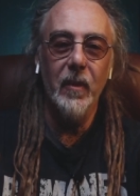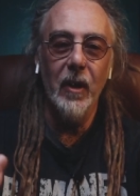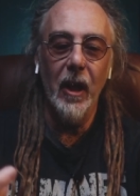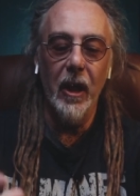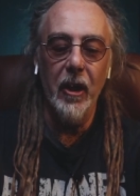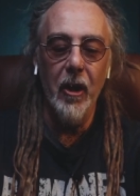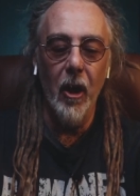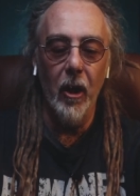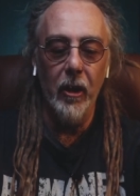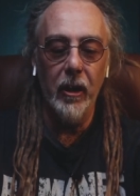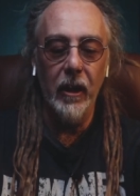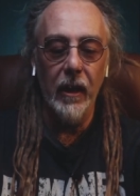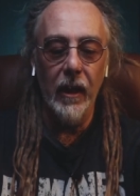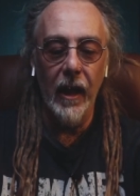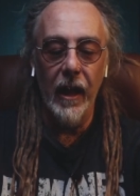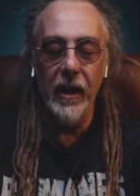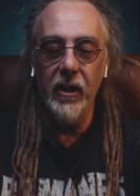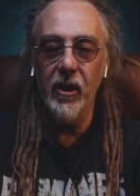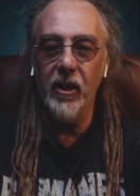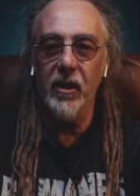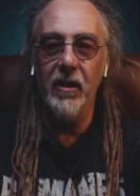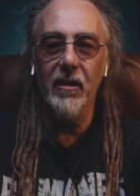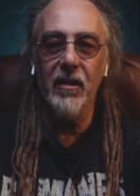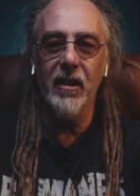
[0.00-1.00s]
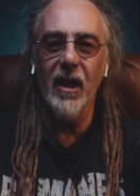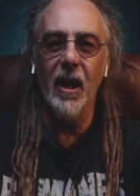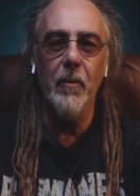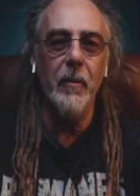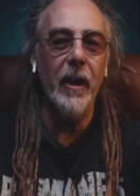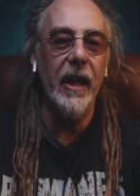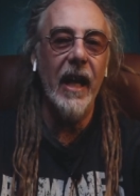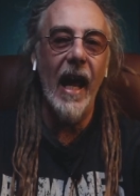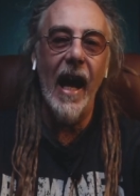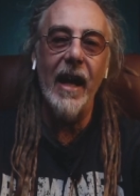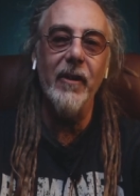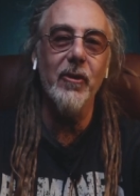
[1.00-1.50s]
inoculations. I
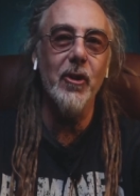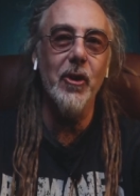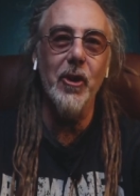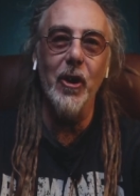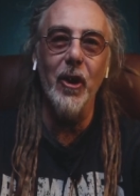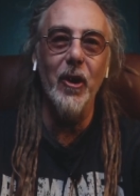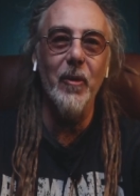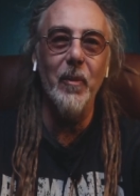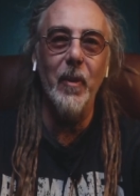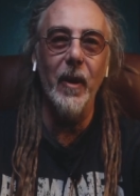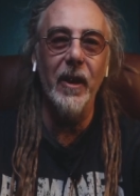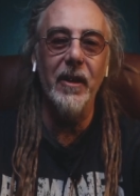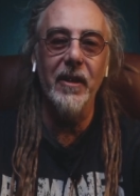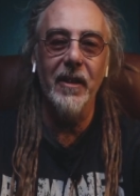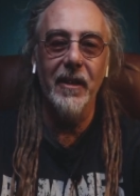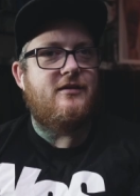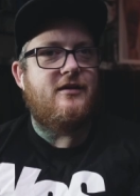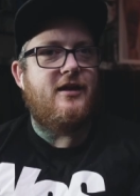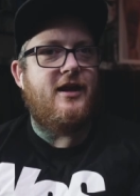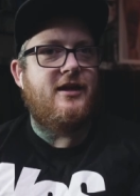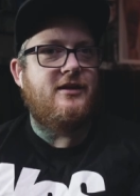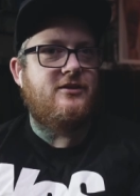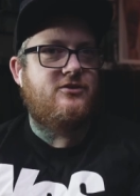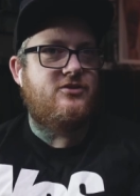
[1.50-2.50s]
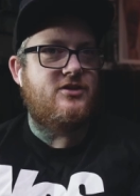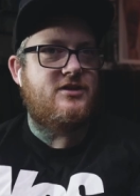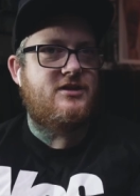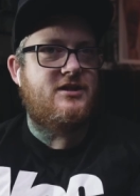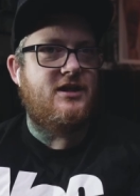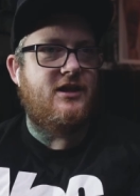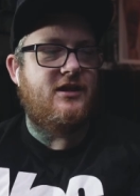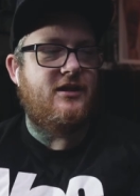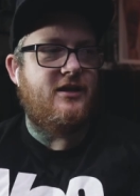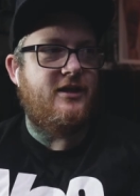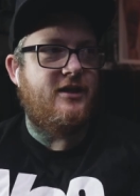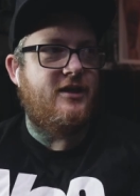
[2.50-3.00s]
mean, how stupid.
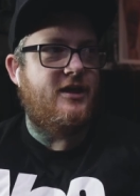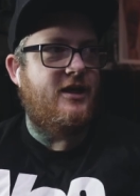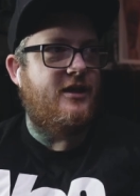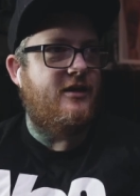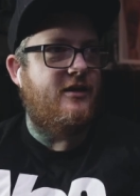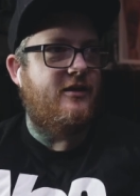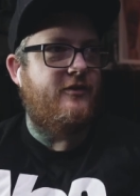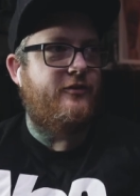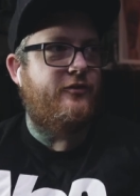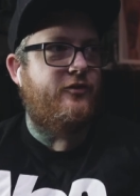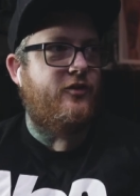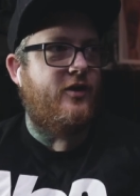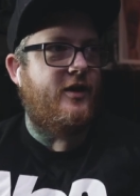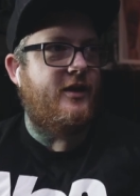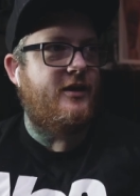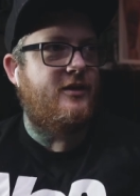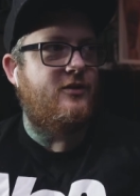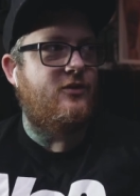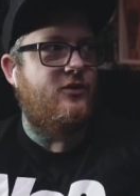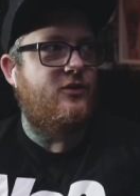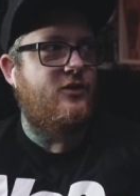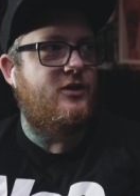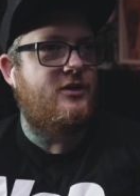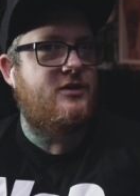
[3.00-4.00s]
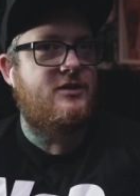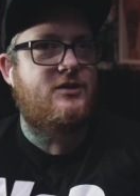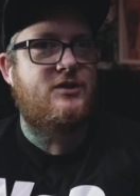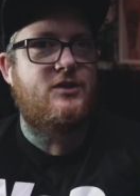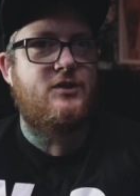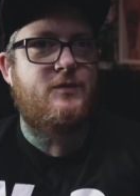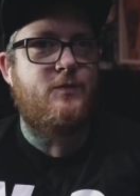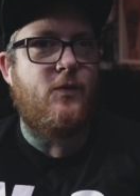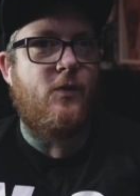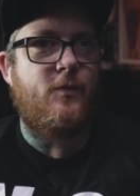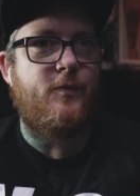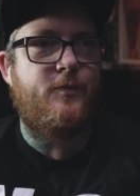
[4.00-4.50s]
Interestingly enough, right, you know, you
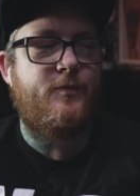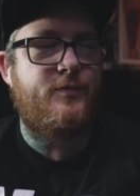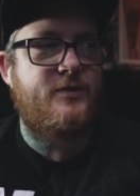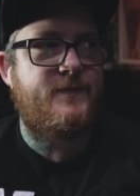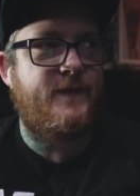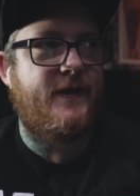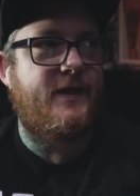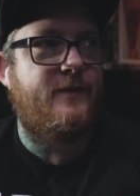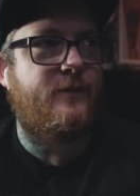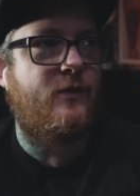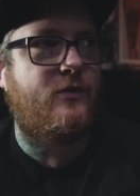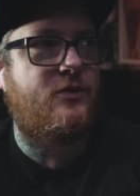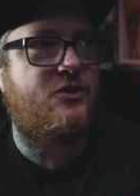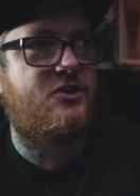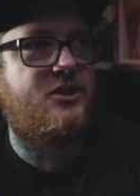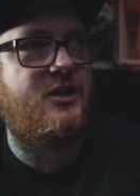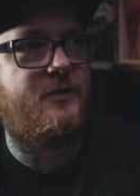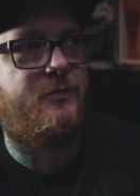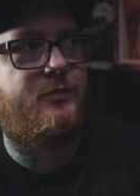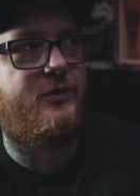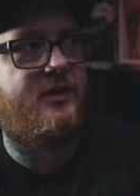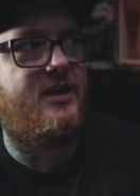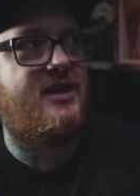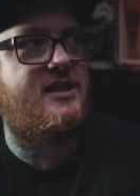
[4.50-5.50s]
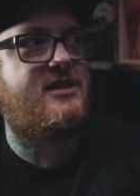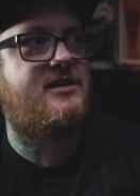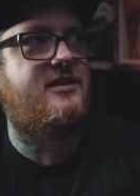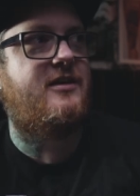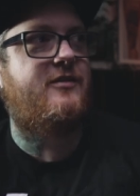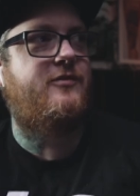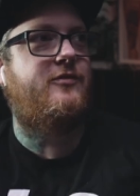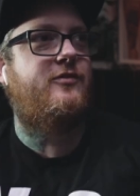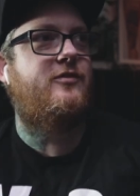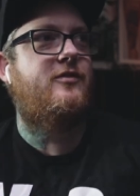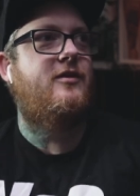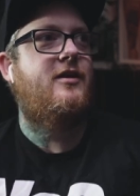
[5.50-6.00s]
spoke, speaking about sheeple and
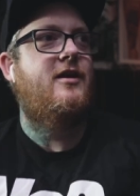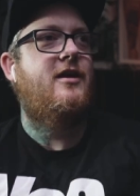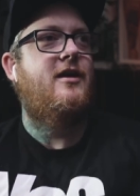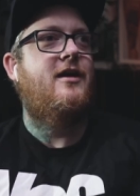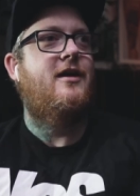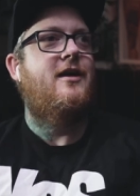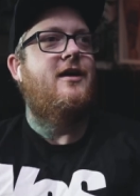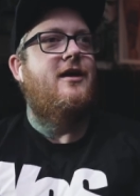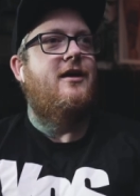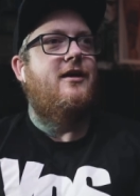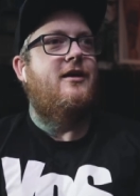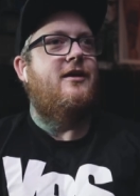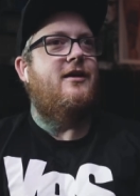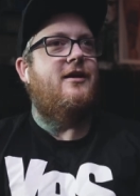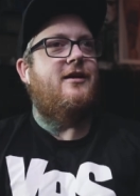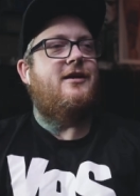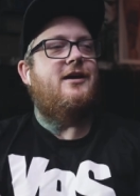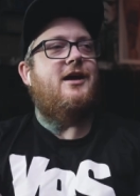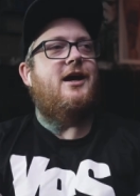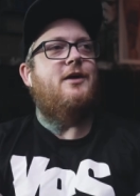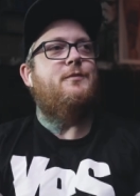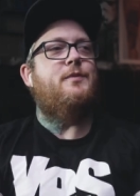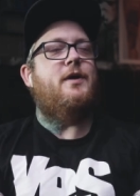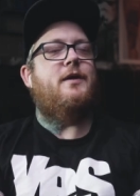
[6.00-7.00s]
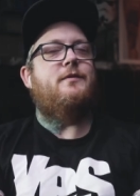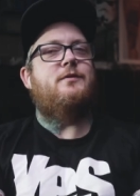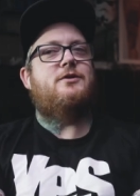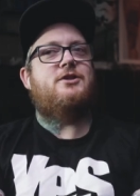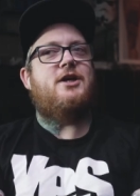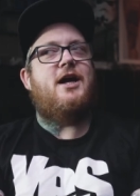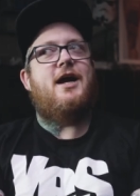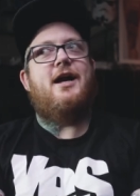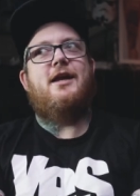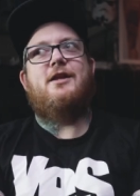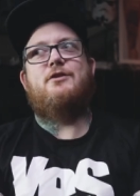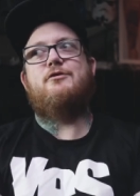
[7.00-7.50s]
stuff. Like, I'm
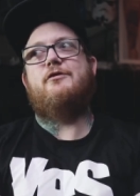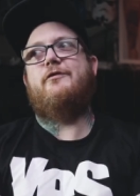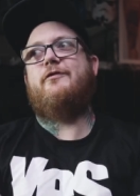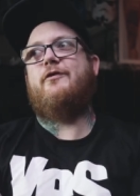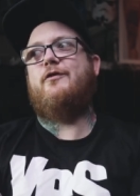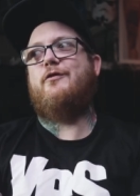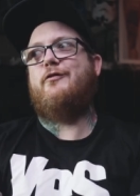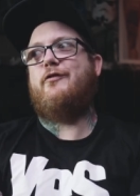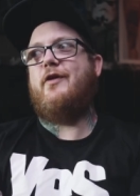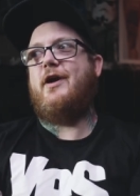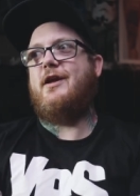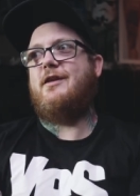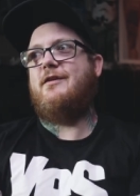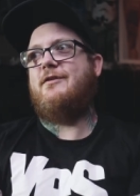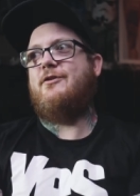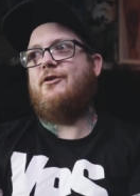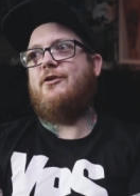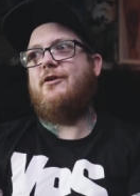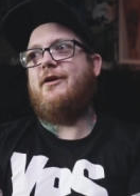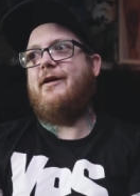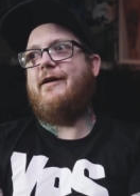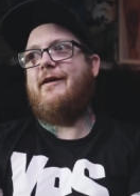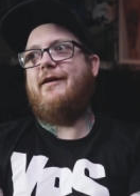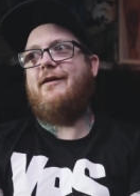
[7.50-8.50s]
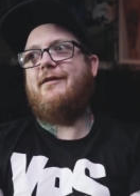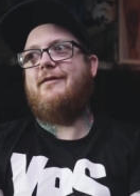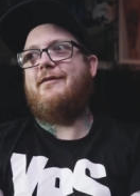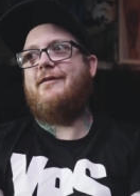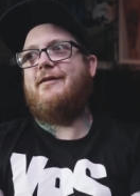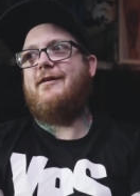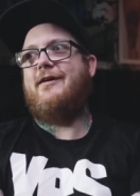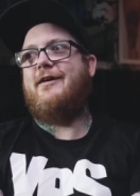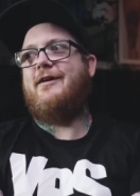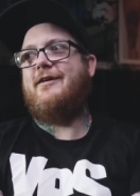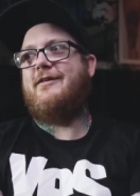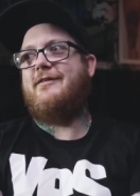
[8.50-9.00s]
chatting to a few friends
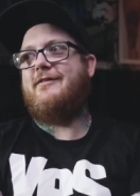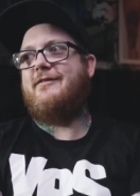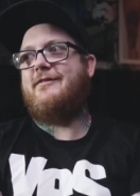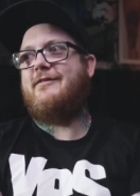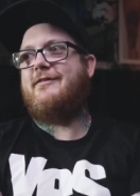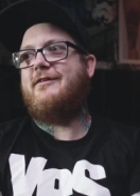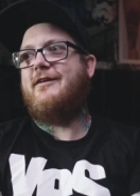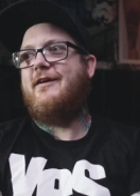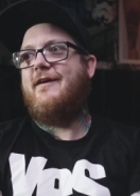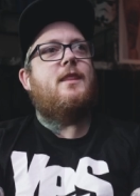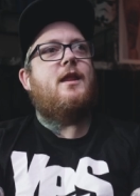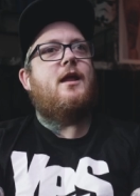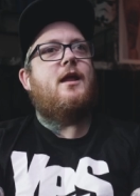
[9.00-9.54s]
online, and